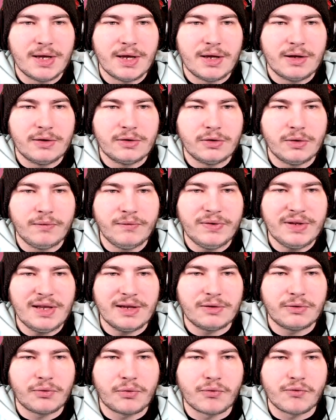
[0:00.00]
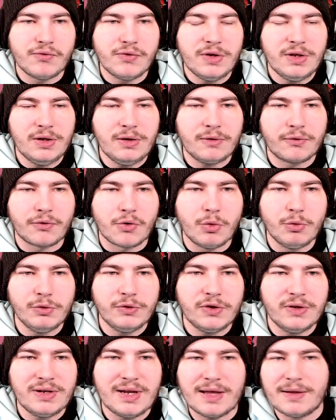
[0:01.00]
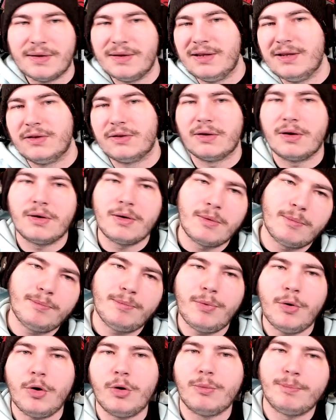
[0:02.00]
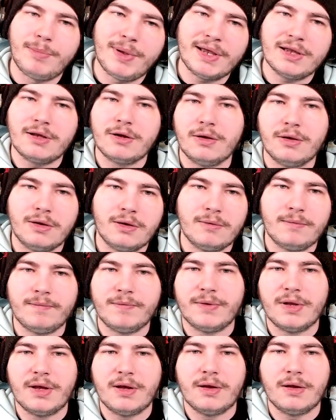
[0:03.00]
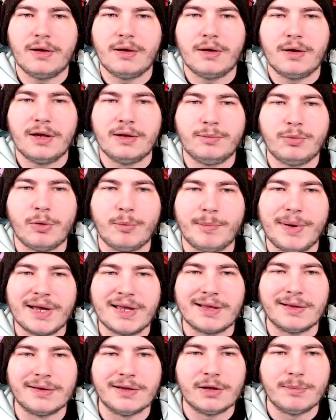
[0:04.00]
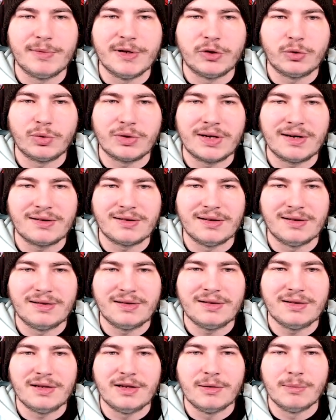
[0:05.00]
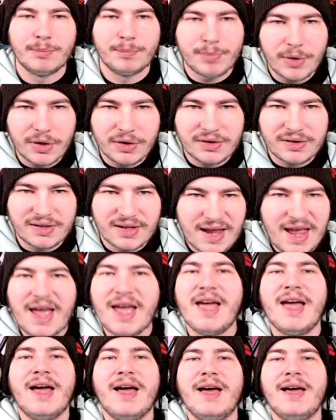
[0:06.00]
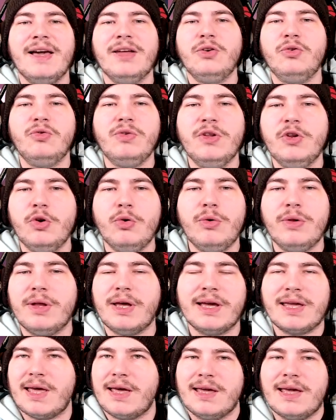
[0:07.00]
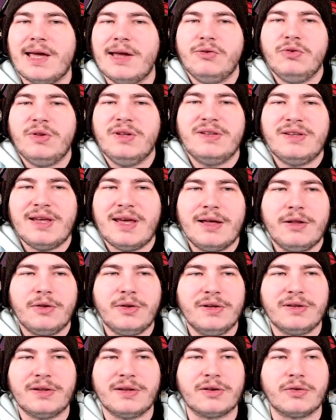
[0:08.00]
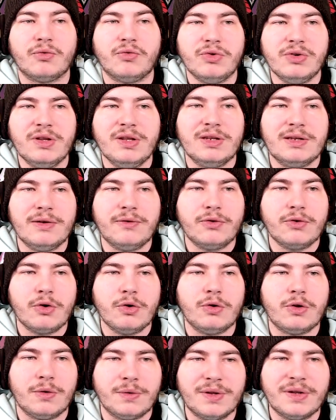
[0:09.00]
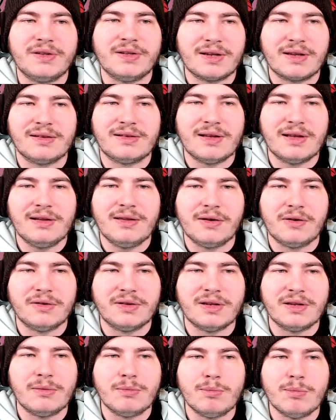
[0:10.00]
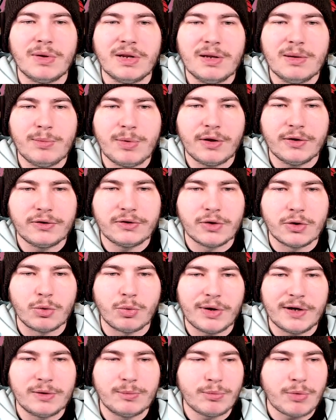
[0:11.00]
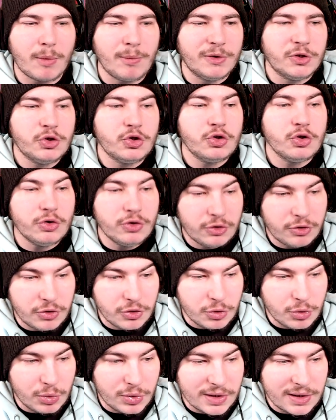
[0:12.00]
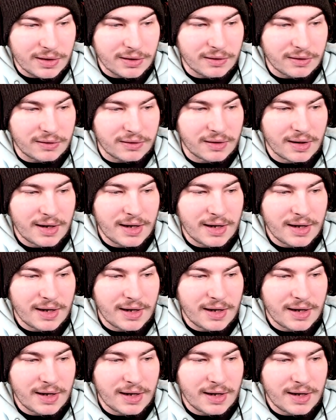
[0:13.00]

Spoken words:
something gets frozen and then is put back a little bit so we can actually see. But I don't really know, I can't really tell, it's really difficult unless, like I said, there's a mini-boss. So what I probably should do is